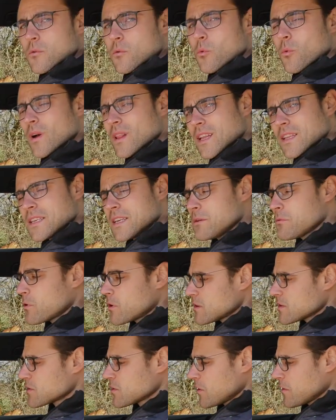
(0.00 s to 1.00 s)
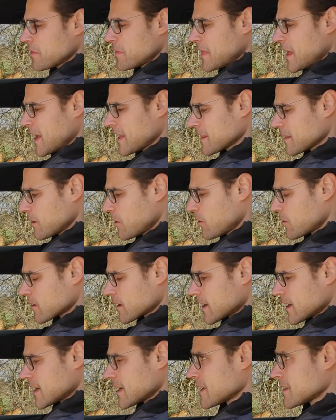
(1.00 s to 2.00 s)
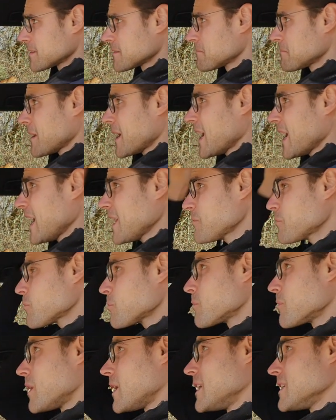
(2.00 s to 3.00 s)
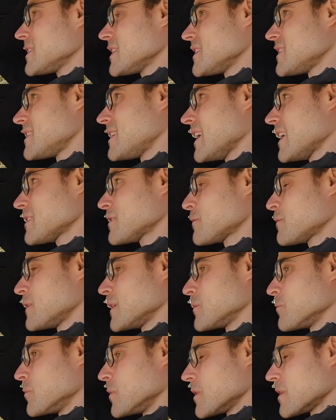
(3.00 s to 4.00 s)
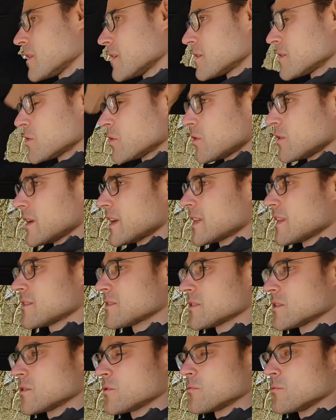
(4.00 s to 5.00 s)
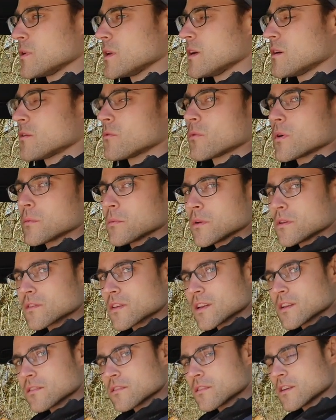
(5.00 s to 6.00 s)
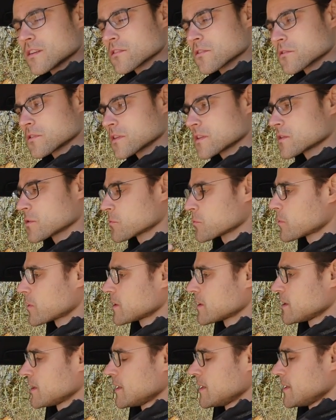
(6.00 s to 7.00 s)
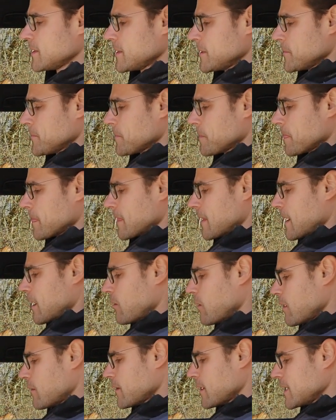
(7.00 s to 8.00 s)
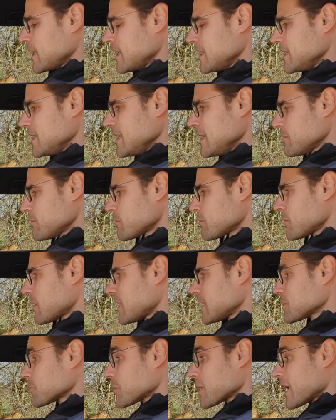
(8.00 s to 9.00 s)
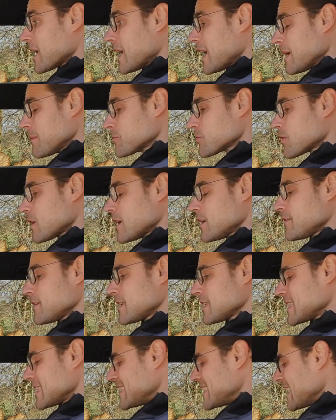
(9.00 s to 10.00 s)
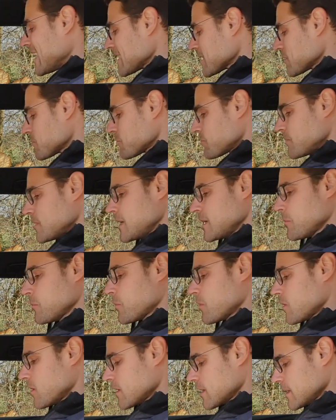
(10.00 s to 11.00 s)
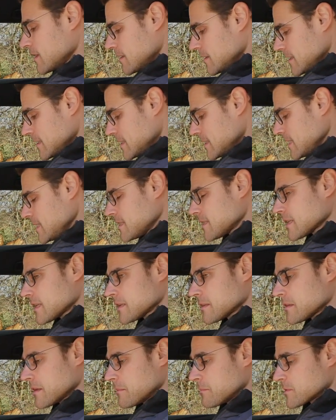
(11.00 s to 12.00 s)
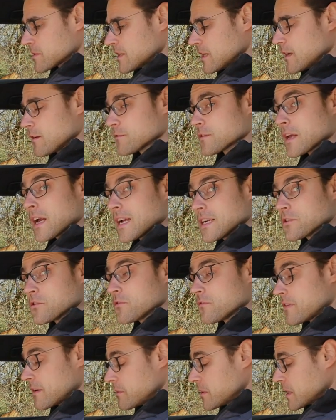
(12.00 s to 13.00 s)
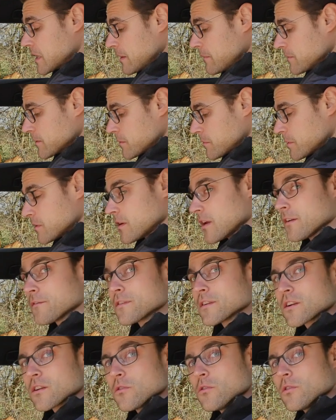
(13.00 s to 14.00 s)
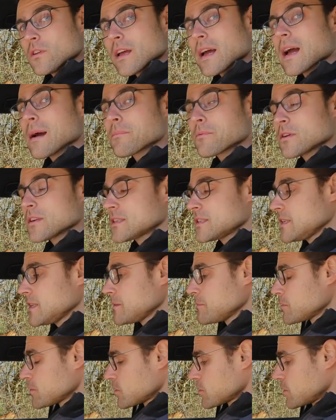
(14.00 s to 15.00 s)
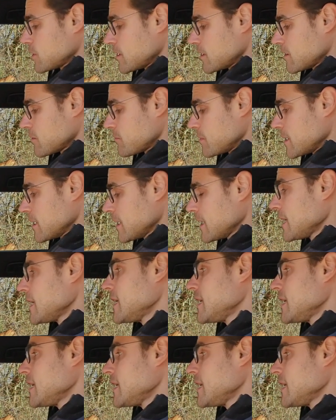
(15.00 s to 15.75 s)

Well, the T-Roc is not that long, and headroom-wise, it does fit with tall adults in the rear, one with a six or six foot one. However, here knee room-wise, when I'm driving, doesn't really work. The seats themselves are actually very comfortable. You have a good upright seating position here in the rear.